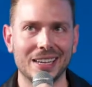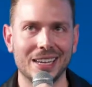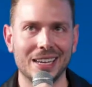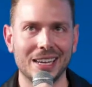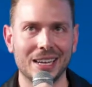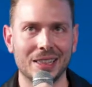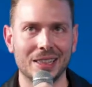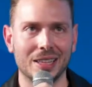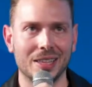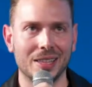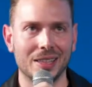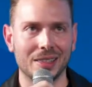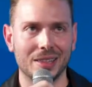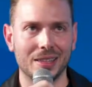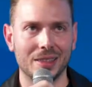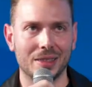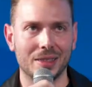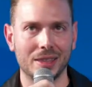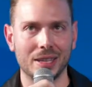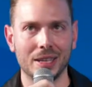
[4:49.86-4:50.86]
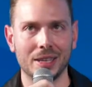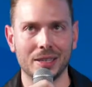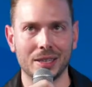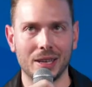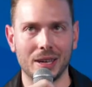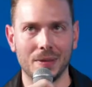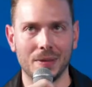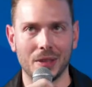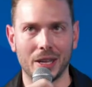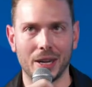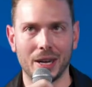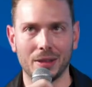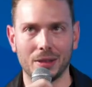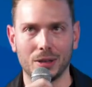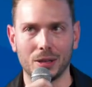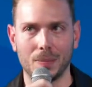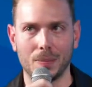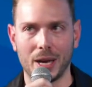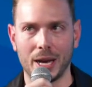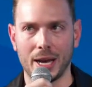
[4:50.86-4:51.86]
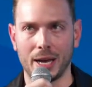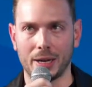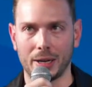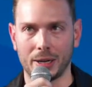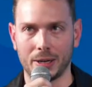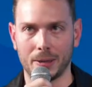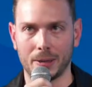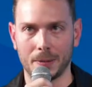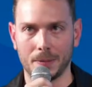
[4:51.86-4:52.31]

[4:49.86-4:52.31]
the the thing that I look back